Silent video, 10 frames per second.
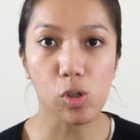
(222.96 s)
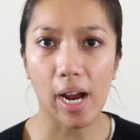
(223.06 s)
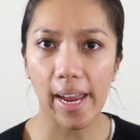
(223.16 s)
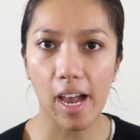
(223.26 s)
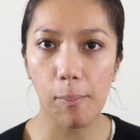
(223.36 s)

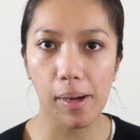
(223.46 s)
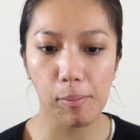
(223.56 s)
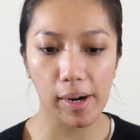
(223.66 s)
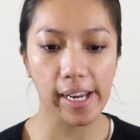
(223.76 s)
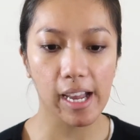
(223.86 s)
dry out my
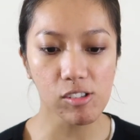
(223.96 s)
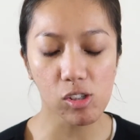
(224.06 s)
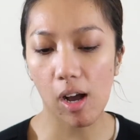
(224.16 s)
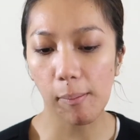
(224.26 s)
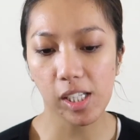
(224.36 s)
breakout
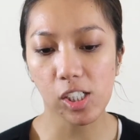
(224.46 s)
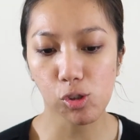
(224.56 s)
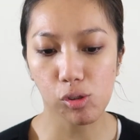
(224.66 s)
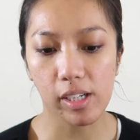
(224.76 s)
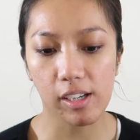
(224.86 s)
so I'm not
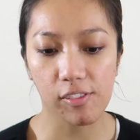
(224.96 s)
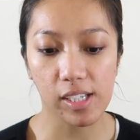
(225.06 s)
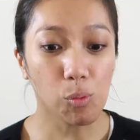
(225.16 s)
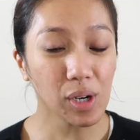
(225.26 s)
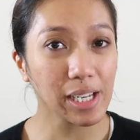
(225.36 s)
sure if
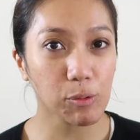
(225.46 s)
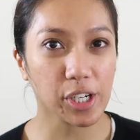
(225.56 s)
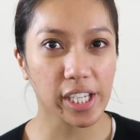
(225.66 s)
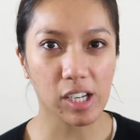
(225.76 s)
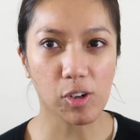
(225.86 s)
it's really
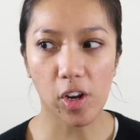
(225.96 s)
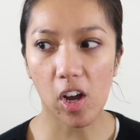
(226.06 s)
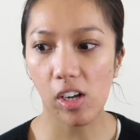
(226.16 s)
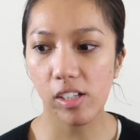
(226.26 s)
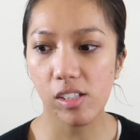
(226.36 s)
working or
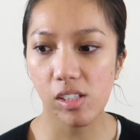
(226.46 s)
not.